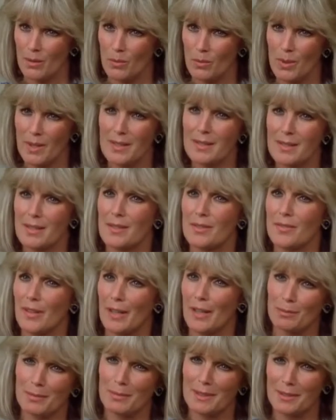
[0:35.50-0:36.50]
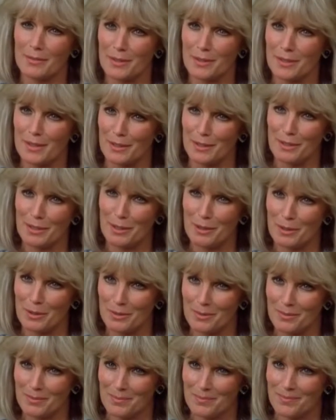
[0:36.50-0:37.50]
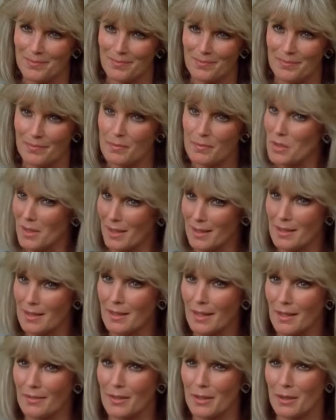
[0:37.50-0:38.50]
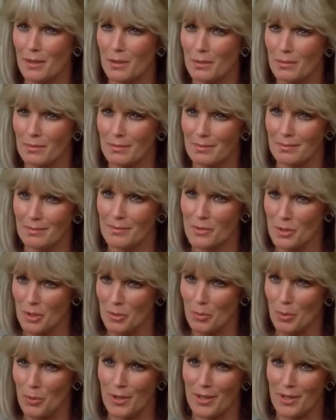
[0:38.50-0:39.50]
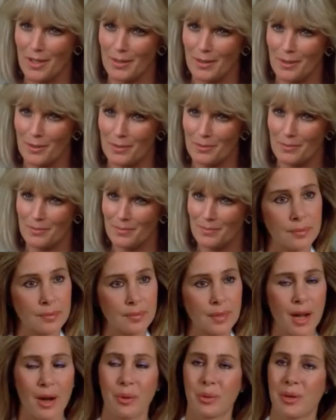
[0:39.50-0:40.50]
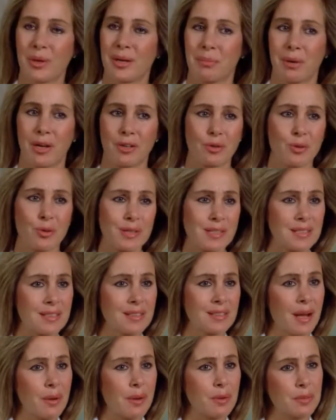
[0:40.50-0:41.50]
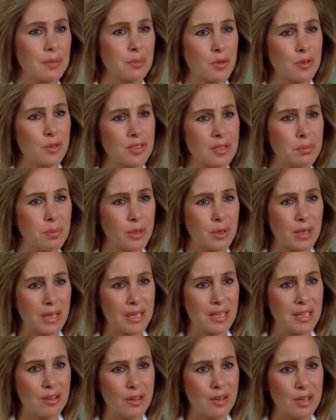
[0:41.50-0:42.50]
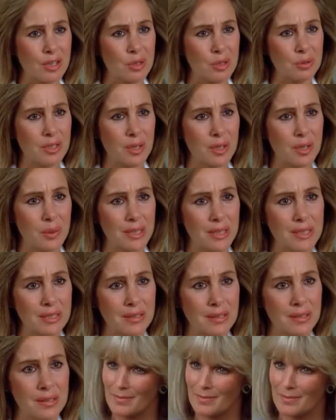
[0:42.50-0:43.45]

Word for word: What has this family ever done to you? Besides loving you, supporting you? Oh, come on, Krystle. I was a mercy booking here, and you know it.